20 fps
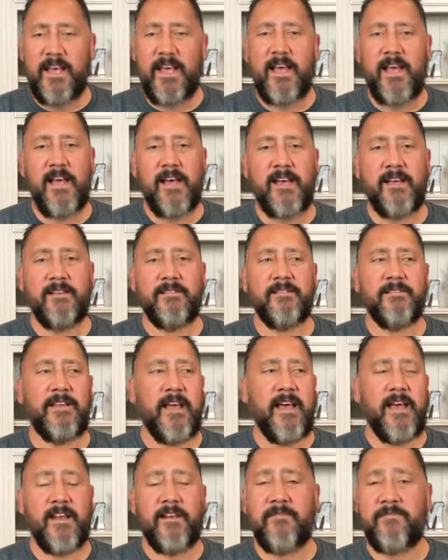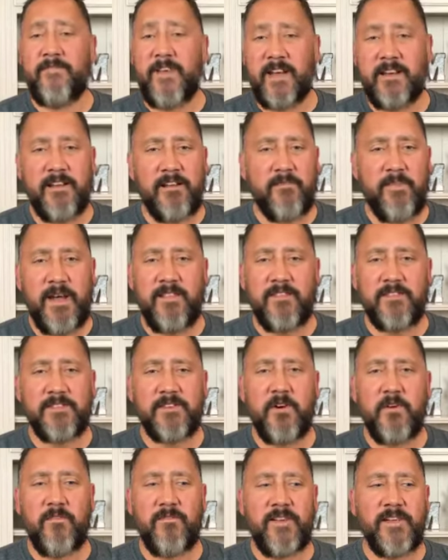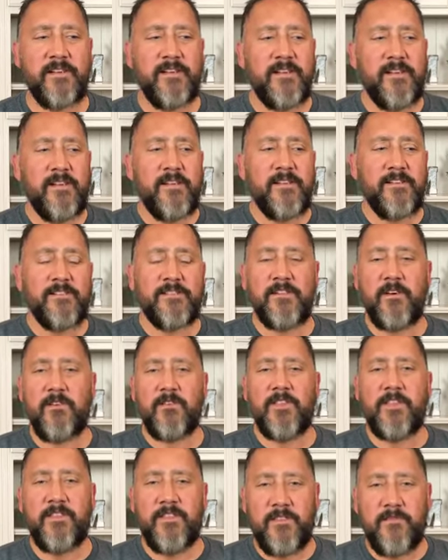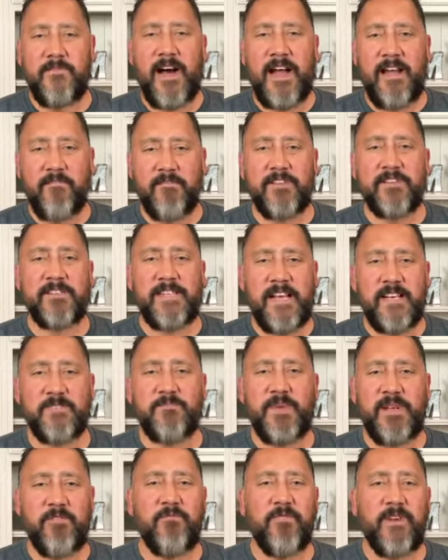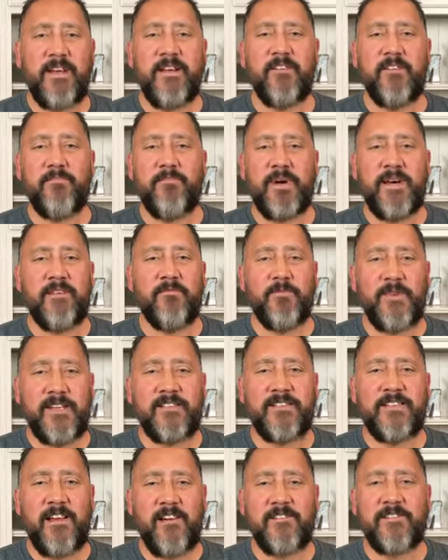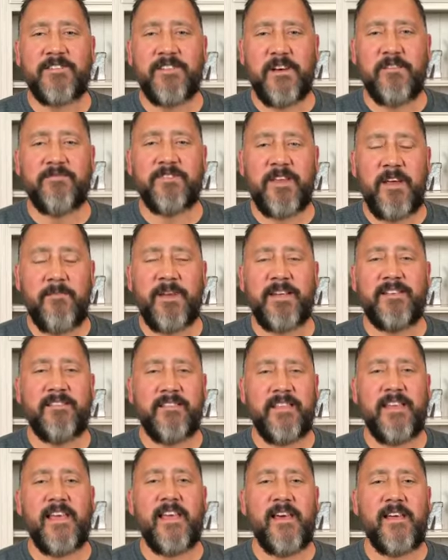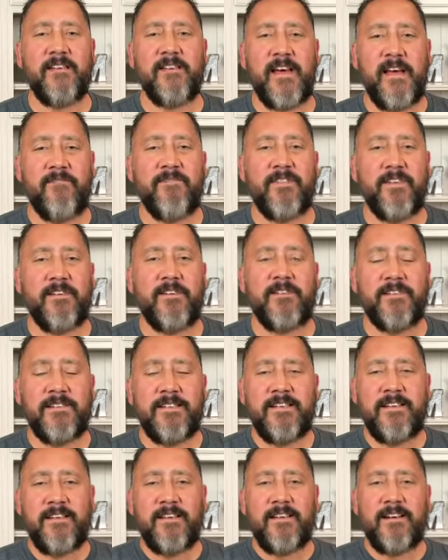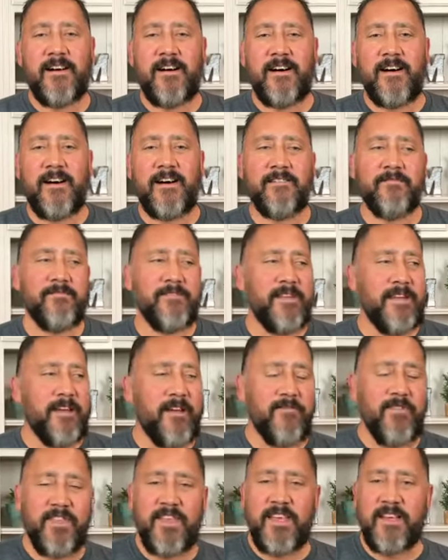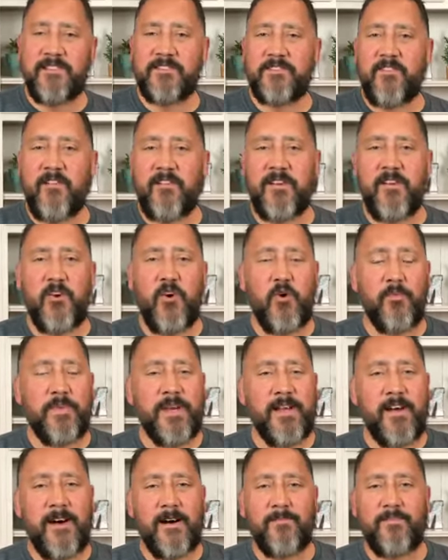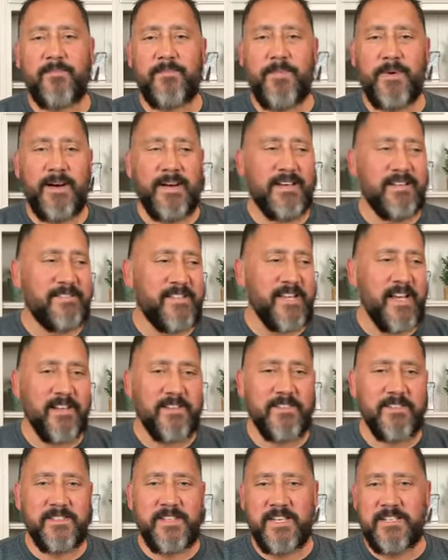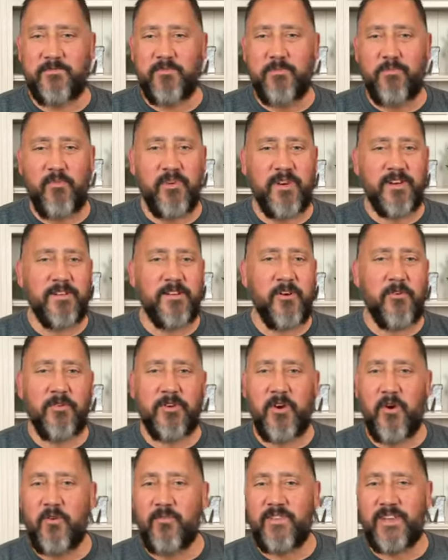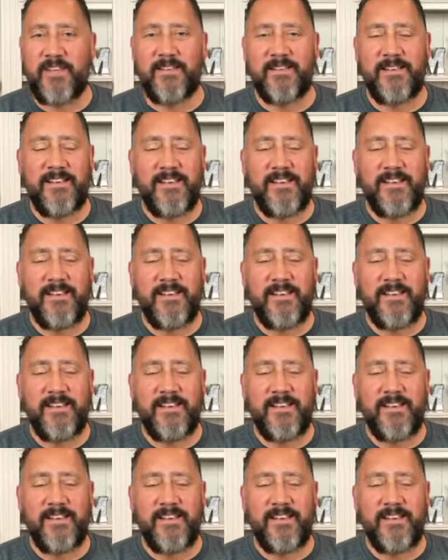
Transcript: and, and affected by this COVID. So the virus has been real, but we see ourselves coming to the end, I feel. Uh, everything's starting to open up. Uh, Texas has reported no COVID